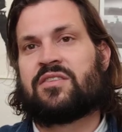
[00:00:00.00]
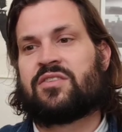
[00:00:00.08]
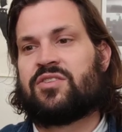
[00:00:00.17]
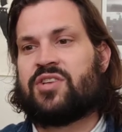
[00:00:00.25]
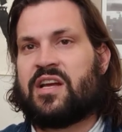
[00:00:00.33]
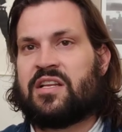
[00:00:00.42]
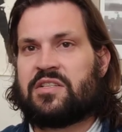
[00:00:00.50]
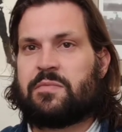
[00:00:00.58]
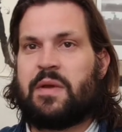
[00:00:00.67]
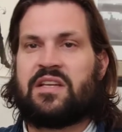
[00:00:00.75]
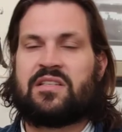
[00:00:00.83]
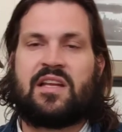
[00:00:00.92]
this giant
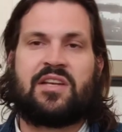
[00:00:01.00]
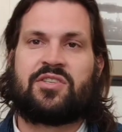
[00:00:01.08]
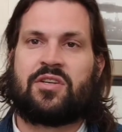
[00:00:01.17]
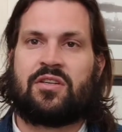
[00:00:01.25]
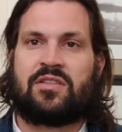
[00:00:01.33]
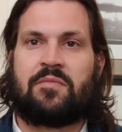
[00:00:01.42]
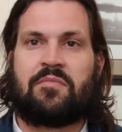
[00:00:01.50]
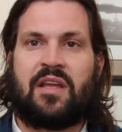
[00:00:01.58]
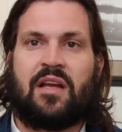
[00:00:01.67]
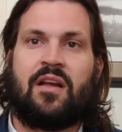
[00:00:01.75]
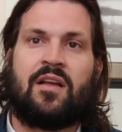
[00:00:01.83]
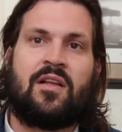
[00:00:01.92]
space station or
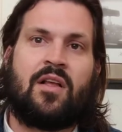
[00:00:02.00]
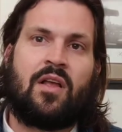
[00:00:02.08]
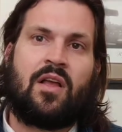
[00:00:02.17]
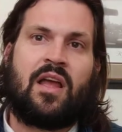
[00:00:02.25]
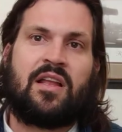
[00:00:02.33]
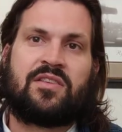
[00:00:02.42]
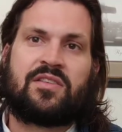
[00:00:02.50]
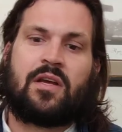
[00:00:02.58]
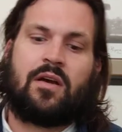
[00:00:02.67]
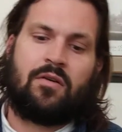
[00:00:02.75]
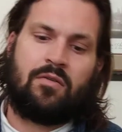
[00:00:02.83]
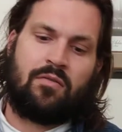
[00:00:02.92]
something. And
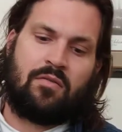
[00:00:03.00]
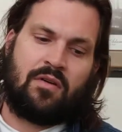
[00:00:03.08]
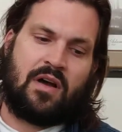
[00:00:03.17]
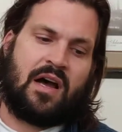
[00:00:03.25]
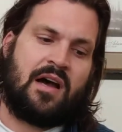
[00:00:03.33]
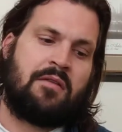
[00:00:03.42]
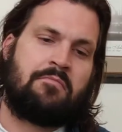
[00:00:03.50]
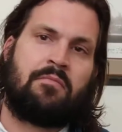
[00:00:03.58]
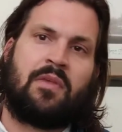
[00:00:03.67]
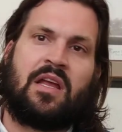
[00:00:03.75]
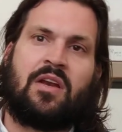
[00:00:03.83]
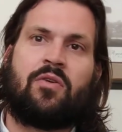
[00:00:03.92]
so,
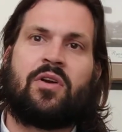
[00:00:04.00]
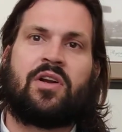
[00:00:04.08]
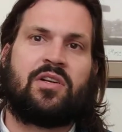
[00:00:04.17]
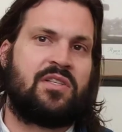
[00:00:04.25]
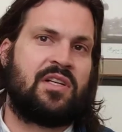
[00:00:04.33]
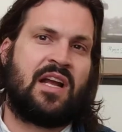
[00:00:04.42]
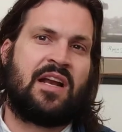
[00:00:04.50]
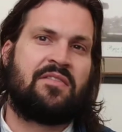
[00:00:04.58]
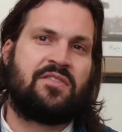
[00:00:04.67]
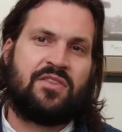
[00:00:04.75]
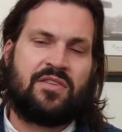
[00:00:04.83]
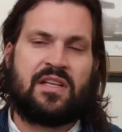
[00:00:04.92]
in order to kind
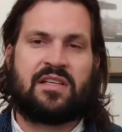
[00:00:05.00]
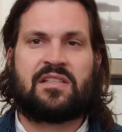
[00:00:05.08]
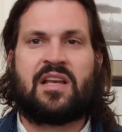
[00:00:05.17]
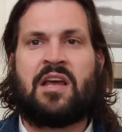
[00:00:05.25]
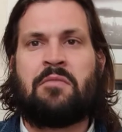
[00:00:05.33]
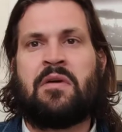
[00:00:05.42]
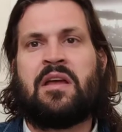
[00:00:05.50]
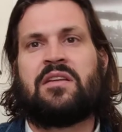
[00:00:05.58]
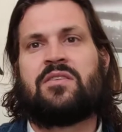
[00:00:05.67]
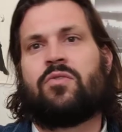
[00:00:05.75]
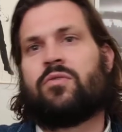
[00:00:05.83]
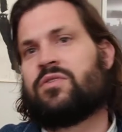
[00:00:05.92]
of do the
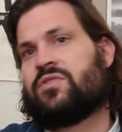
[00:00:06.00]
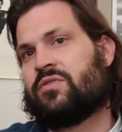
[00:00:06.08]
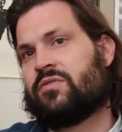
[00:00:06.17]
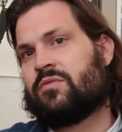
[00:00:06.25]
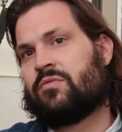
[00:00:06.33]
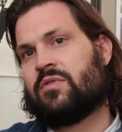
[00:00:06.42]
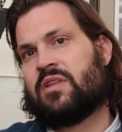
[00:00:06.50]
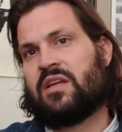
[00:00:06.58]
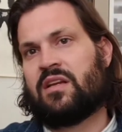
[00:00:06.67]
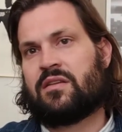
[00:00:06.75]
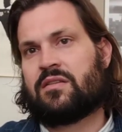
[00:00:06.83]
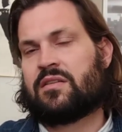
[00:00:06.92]
assignment or do
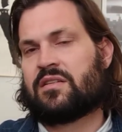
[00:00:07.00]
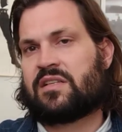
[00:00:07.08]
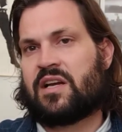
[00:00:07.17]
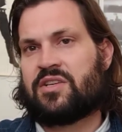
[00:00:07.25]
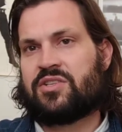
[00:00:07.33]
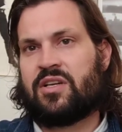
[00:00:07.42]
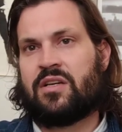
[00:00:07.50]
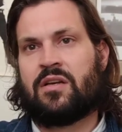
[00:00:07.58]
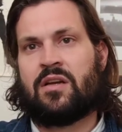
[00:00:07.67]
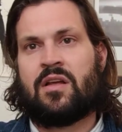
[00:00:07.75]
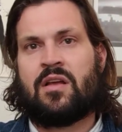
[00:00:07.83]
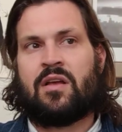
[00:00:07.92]
the
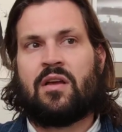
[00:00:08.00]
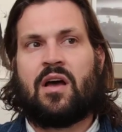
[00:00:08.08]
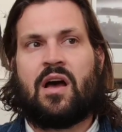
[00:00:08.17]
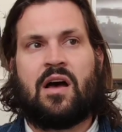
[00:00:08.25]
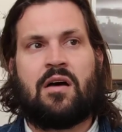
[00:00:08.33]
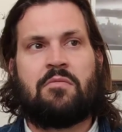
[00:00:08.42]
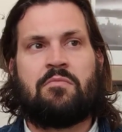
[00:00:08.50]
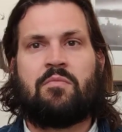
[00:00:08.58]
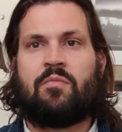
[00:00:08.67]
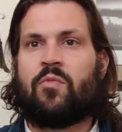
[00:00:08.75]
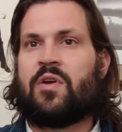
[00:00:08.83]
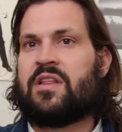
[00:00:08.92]
discussion,
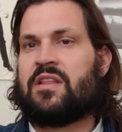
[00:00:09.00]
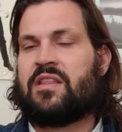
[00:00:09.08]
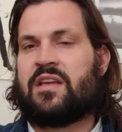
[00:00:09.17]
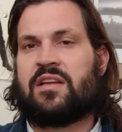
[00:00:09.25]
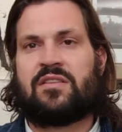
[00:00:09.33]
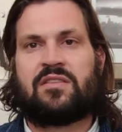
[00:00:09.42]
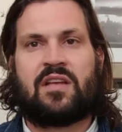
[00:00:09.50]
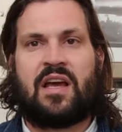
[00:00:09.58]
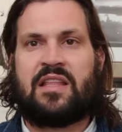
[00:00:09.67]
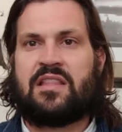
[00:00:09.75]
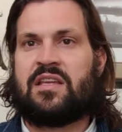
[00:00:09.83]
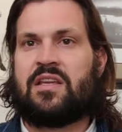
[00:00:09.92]
one of the things
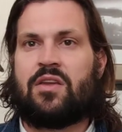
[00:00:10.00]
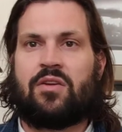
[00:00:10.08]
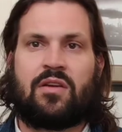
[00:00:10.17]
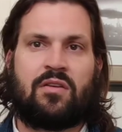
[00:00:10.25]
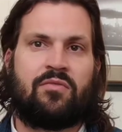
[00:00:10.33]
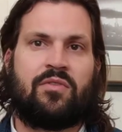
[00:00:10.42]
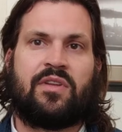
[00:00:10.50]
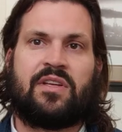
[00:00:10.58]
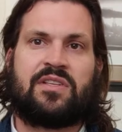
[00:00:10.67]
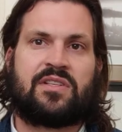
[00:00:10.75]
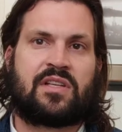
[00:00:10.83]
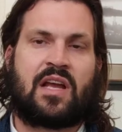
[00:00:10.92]
I think you can really
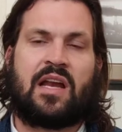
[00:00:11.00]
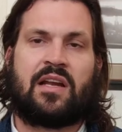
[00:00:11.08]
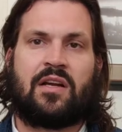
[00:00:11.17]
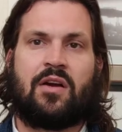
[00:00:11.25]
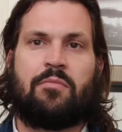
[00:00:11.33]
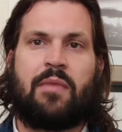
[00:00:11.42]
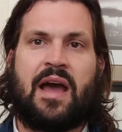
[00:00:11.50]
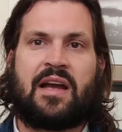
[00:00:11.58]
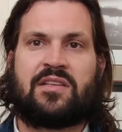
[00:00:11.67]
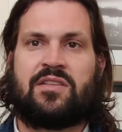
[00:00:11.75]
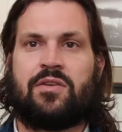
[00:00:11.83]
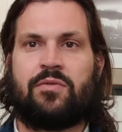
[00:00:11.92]
just kind of go
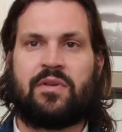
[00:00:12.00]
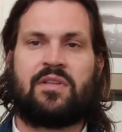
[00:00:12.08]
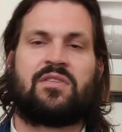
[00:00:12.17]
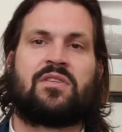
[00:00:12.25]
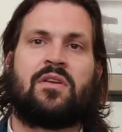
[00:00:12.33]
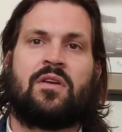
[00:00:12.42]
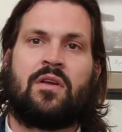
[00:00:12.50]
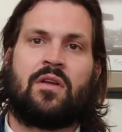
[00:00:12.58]
back to is,